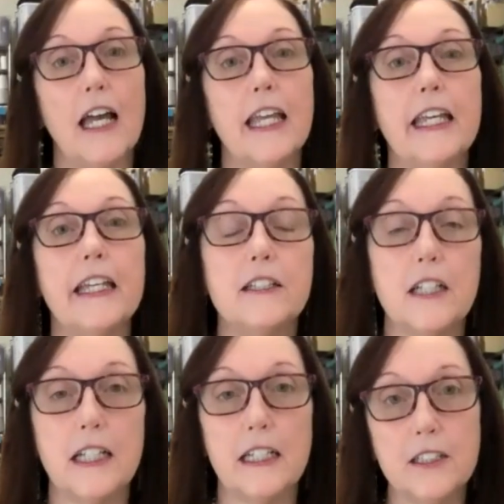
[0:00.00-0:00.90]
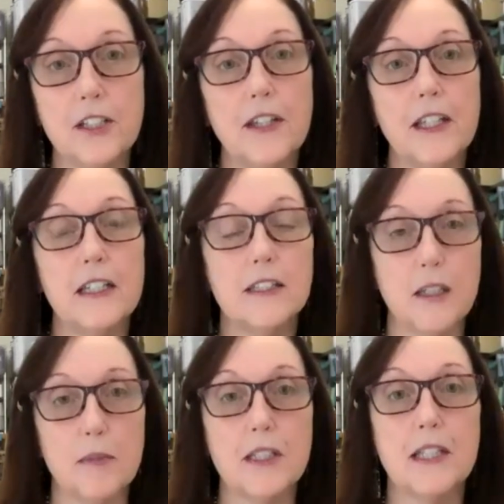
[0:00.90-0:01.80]
in into the
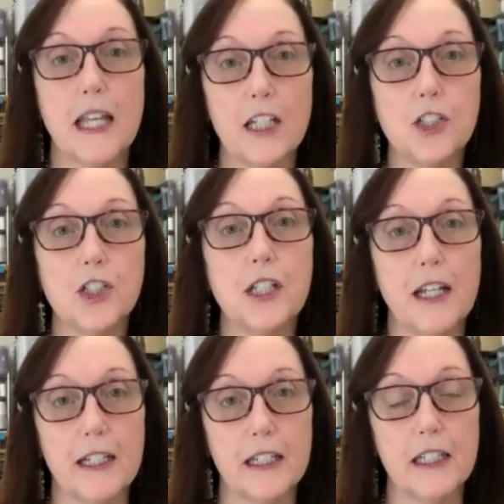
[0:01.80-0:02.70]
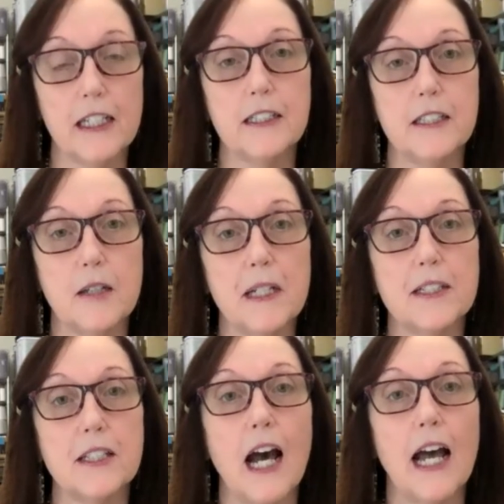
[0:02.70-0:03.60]
exhibits, the HGA
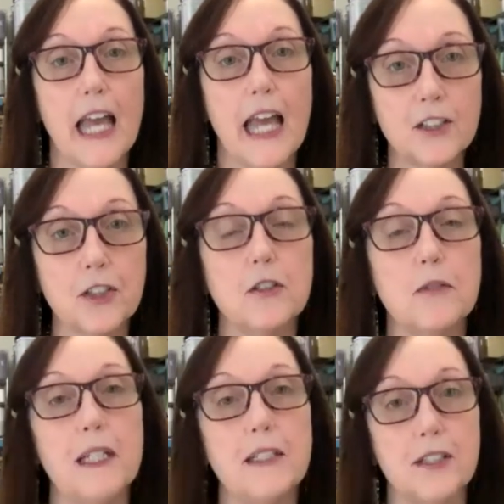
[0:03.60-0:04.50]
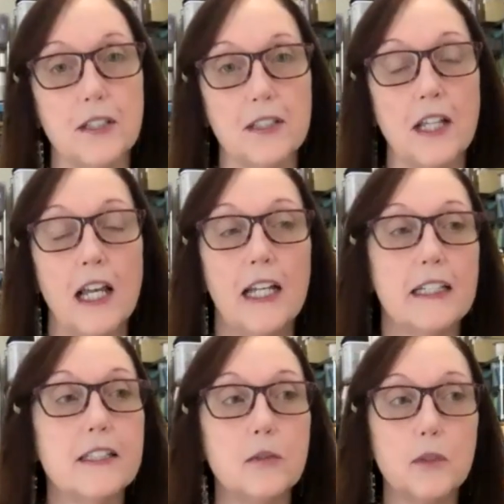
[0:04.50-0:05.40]
exhibits. I entered pieces
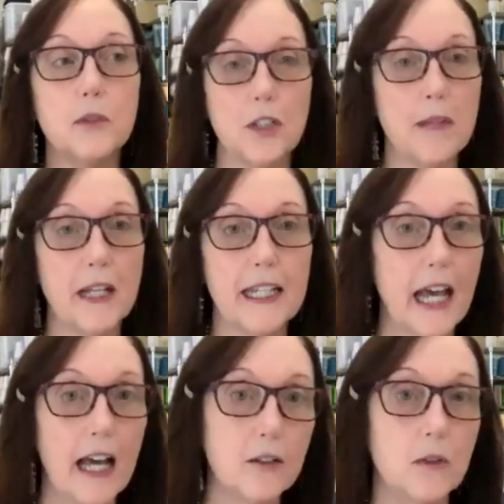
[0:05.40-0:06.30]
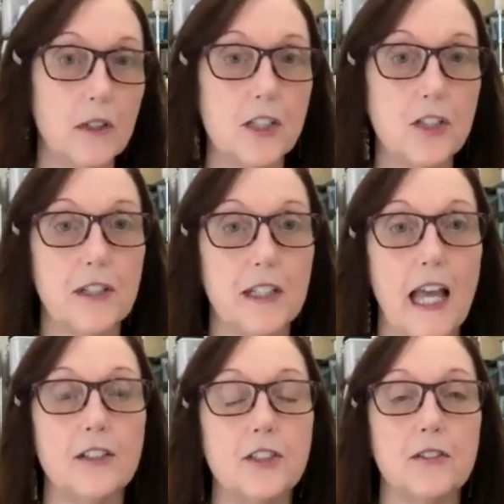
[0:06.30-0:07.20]
because there were so many categories you could
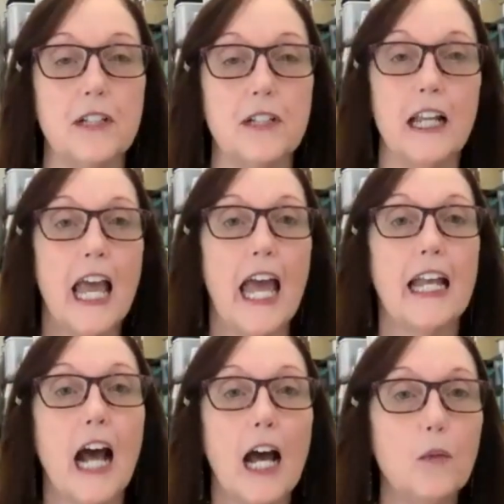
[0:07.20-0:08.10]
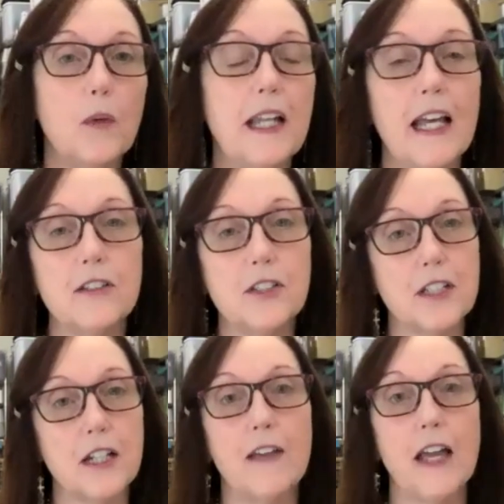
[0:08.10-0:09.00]
enter in. And I would enter
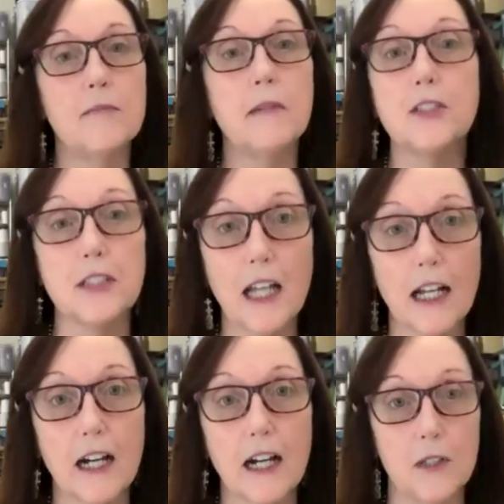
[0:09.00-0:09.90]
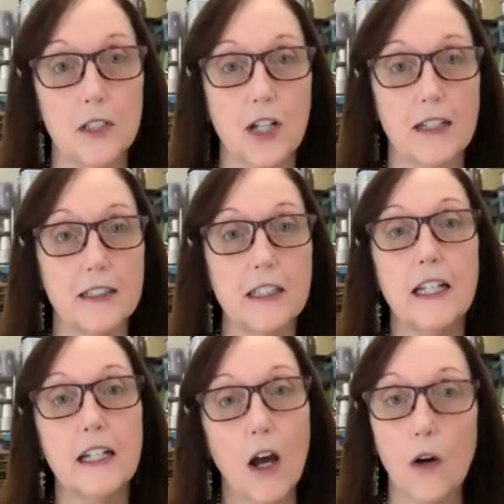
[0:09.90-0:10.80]
stuff and mostly I got rejected
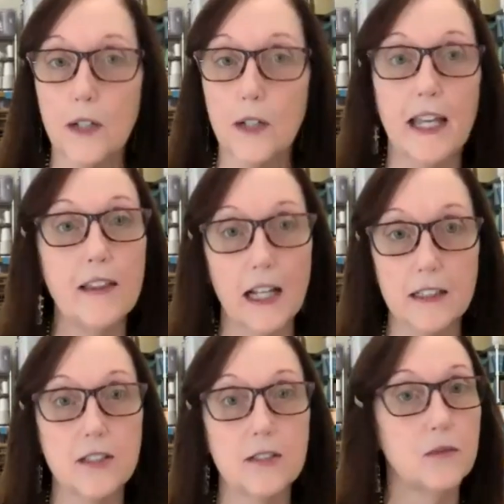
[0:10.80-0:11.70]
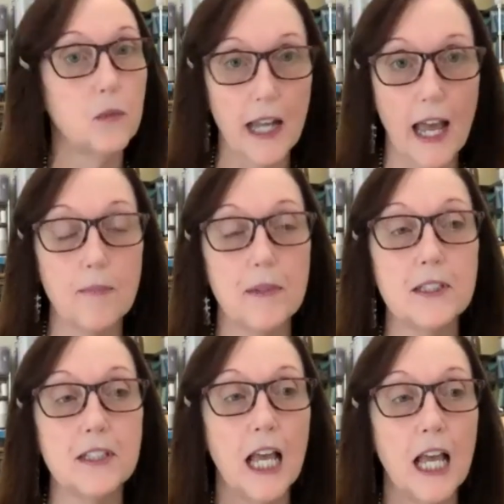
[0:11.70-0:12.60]
and okay, that's what
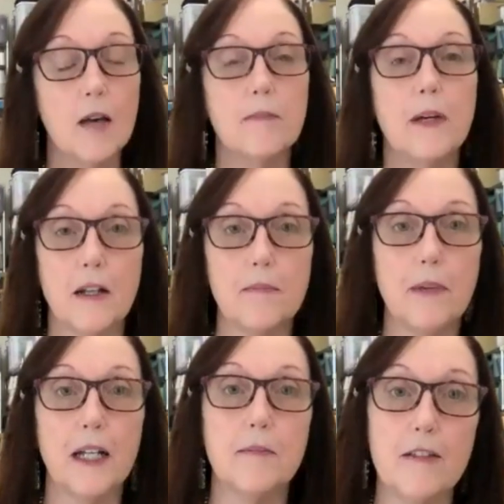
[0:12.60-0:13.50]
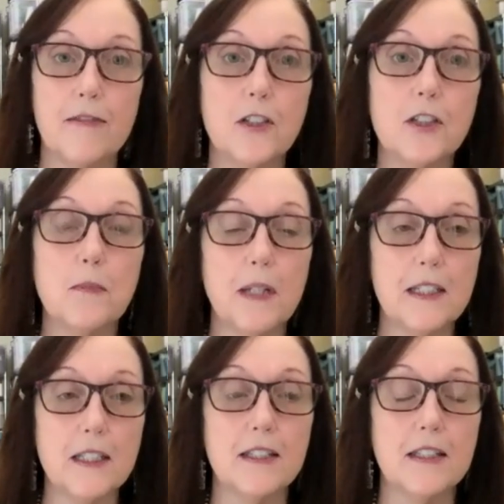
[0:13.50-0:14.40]
happens. But but my first
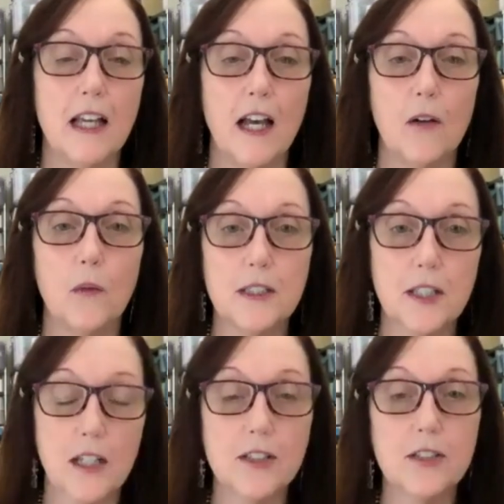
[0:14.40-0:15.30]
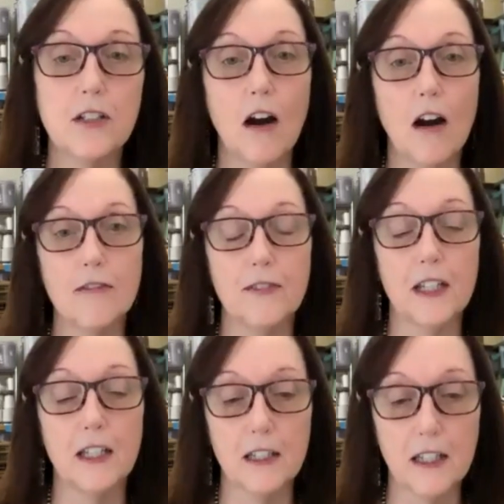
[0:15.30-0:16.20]
piece was a scarf
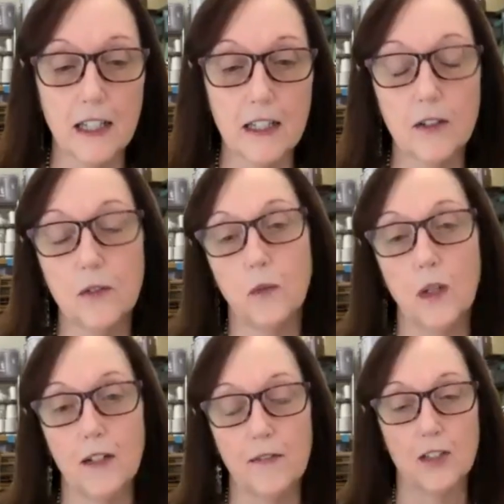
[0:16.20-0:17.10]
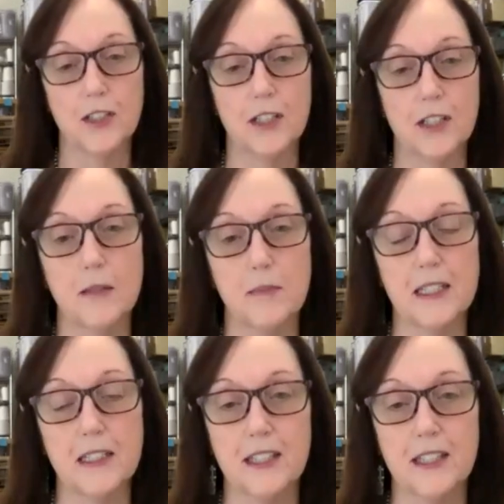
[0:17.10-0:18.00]
in in one of those
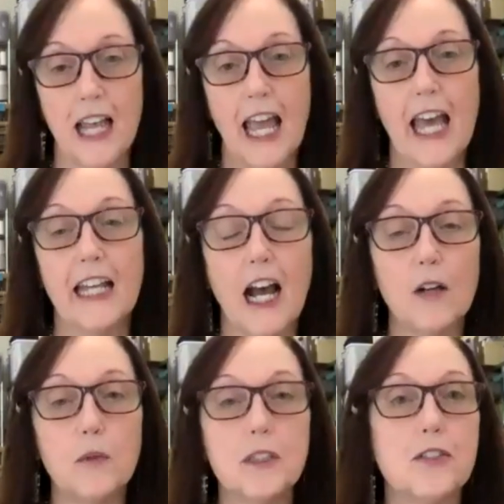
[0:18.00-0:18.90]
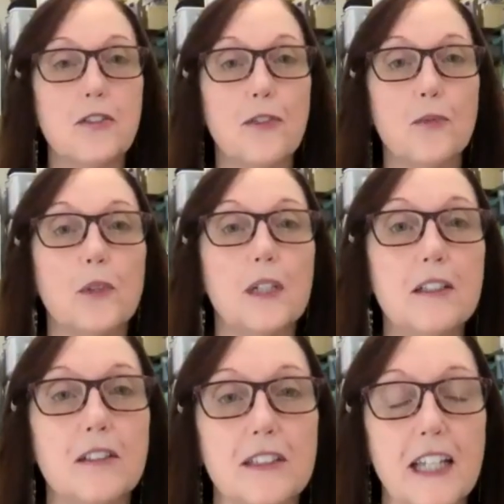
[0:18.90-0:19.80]
exhibits and i was
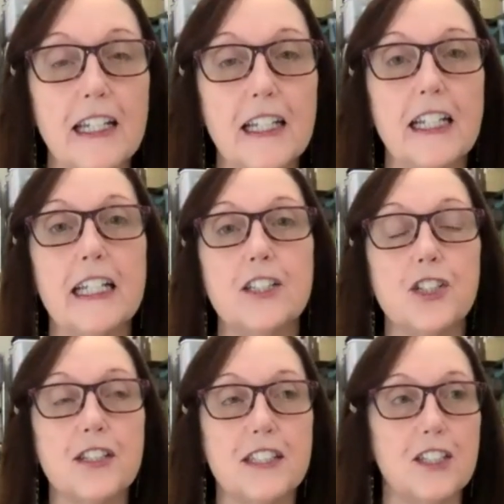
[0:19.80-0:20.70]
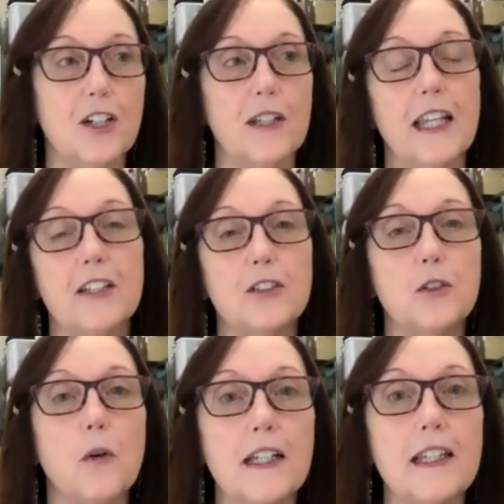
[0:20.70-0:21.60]
thrilled and it, it just you know and then
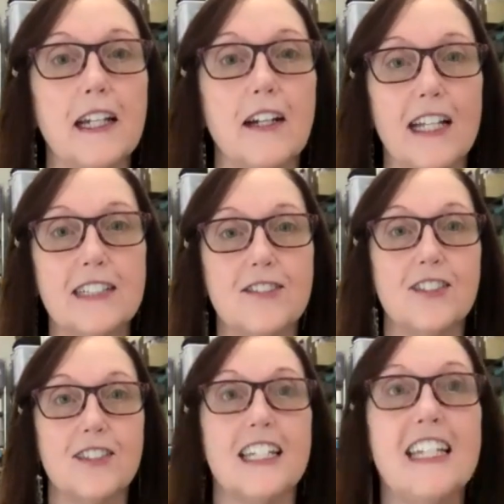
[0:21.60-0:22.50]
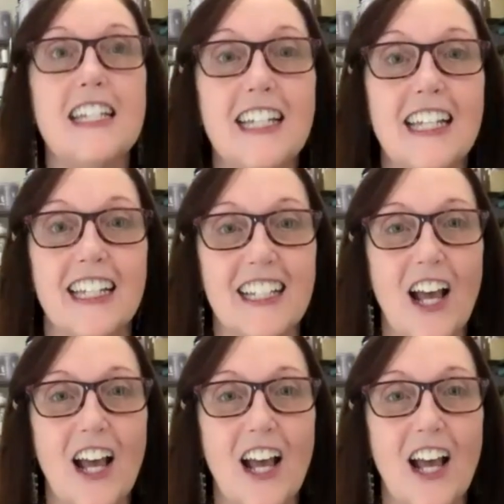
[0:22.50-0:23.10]
going there and seeing it